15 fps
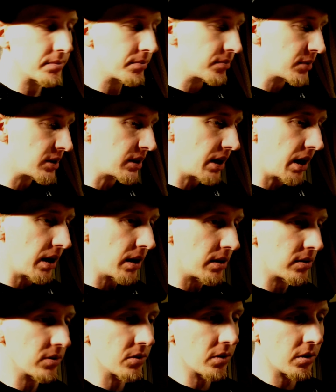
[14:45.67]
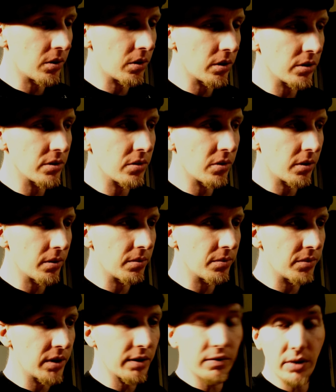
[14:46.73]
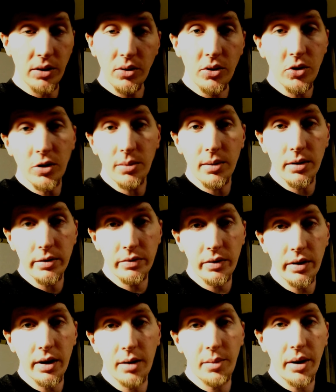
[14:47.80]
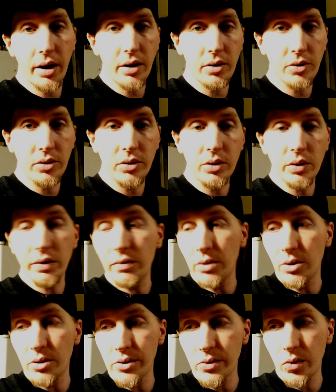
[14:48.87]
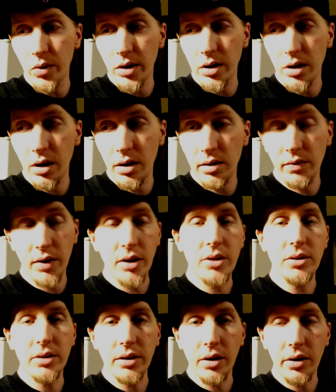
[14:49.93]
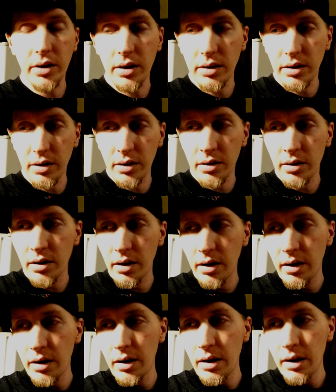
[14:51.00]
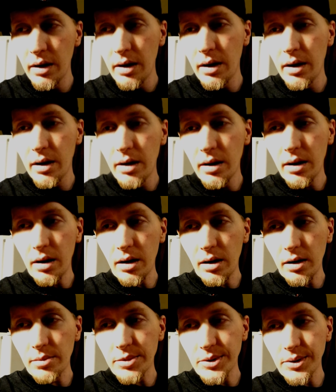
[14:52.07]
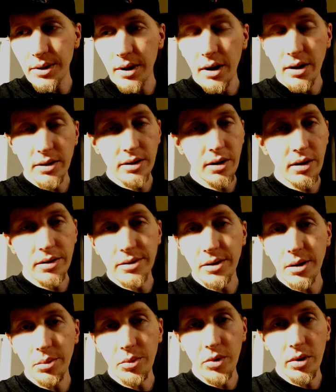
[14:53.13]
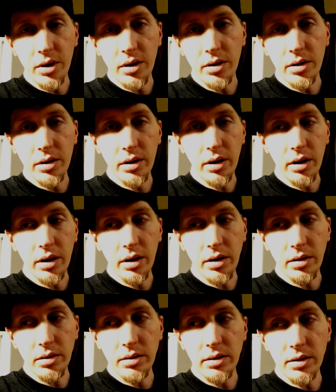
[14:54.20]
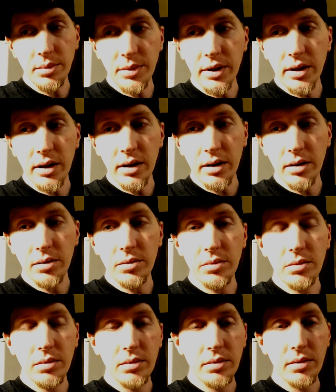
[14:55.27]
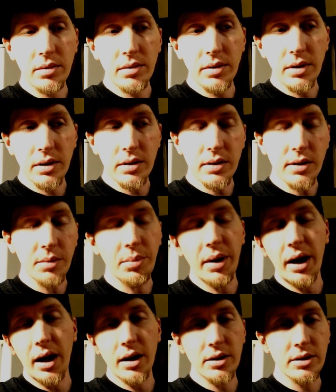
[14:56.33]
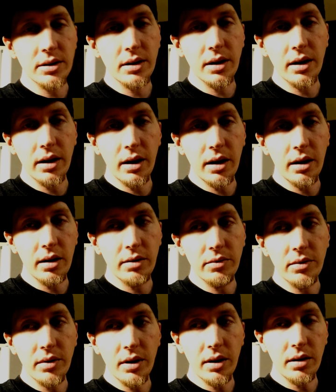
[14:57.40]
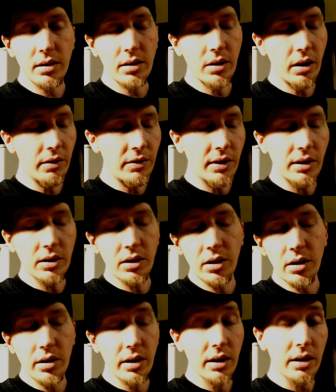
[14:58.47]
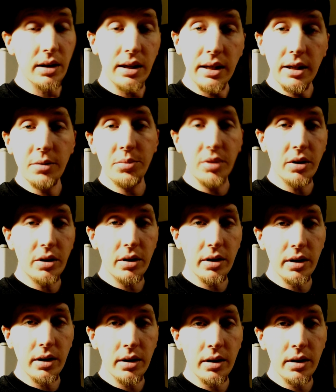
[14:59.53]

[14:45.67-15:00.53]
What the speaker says: sites, or even YouTubers for that matter, who do reviews and whatnot. Eventually I'll get there. So you got to start somewhere, and to me, this is a passion I have. I love to learn and keep learning,